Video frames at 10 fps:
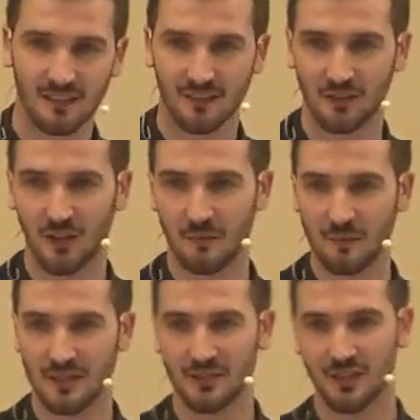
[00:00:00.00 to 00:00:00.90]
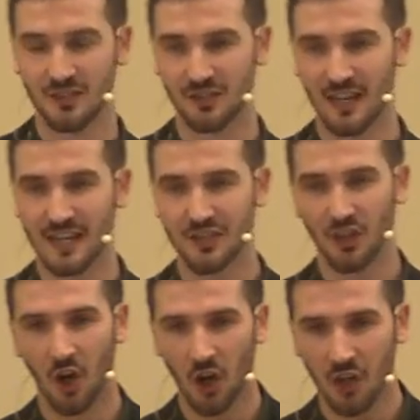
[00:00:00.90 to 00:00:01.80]
Or maybe in your lecture
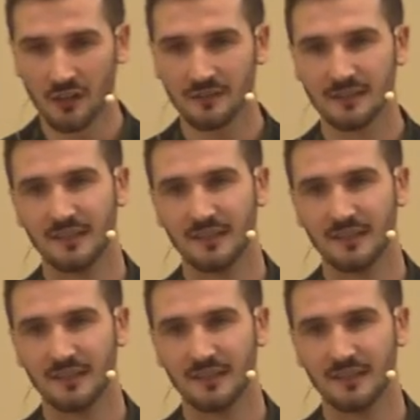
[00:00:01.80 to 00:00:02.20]
hall,